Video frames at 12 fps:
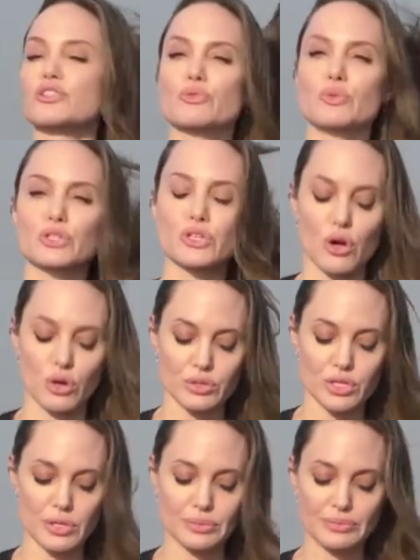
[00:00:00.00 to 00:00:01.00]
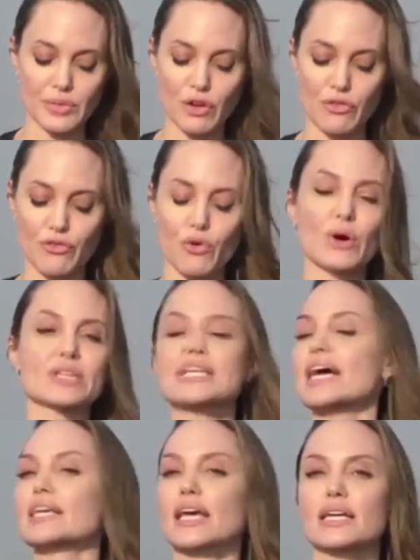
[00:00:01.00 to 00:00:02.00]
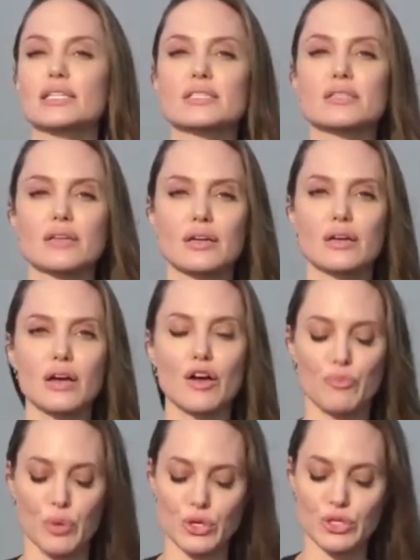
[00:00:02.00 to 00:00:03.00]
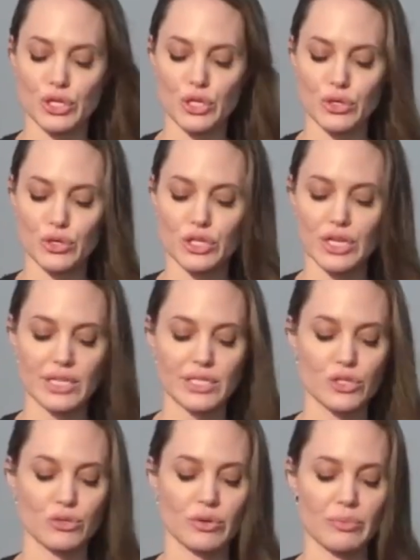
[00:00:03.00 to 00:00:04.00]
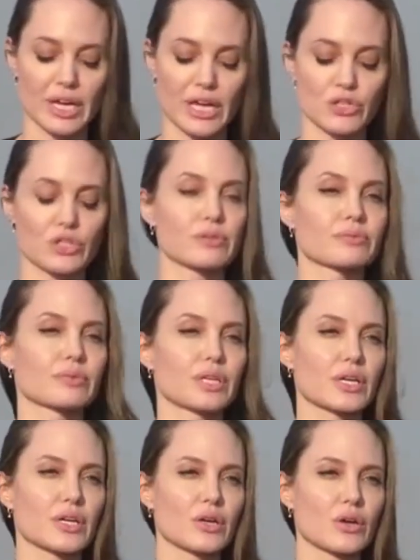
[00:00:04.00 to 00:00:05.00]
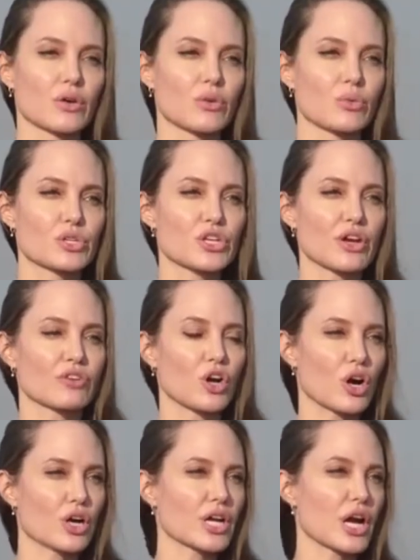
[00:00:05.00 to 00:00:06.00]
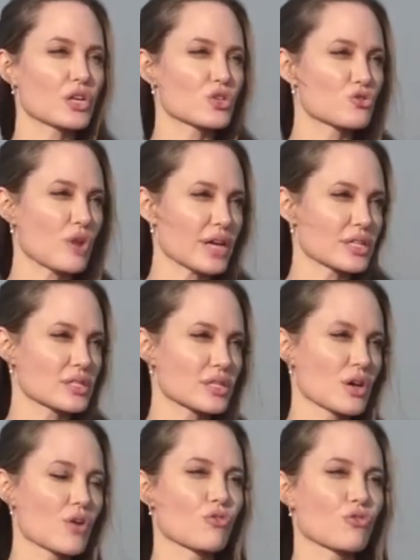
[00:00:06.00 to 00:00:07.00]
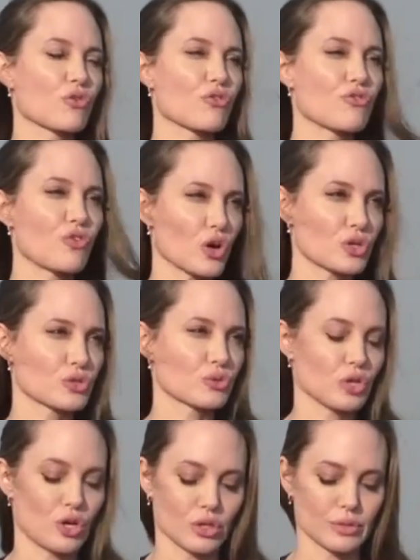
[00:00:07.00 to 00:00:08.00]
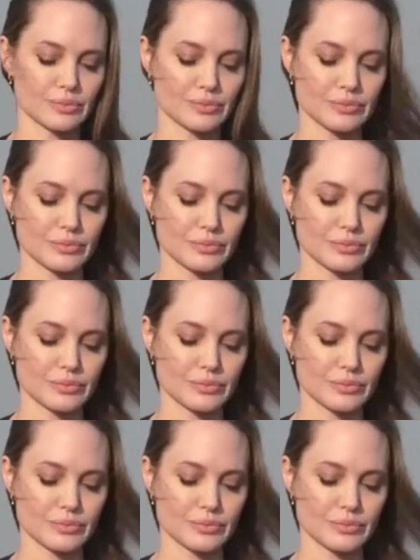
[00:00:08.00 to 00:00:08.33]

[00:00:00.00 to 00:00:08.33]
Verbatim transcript: It is a result of 4 decades of persecution and discrimination, which have gone unaddressed for far too long.